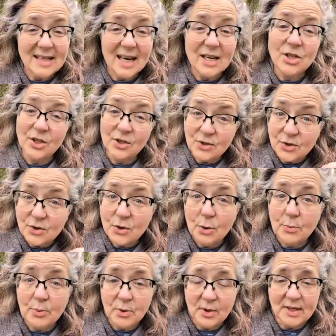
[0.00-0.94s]
And it's actually
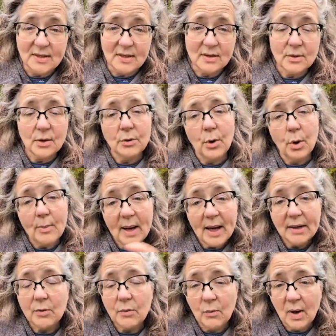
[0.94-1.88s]
super easy. So
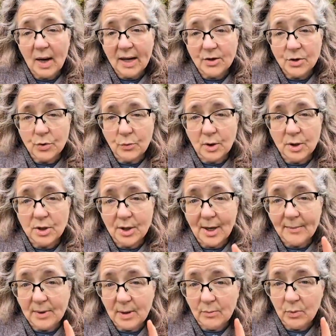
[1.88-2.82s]
go back and watch
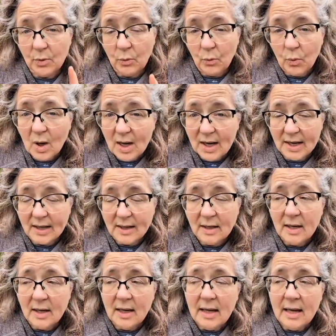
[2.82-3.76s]
workshop number
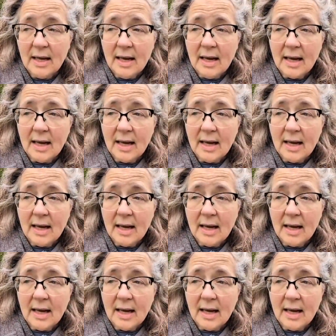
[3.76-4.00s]
one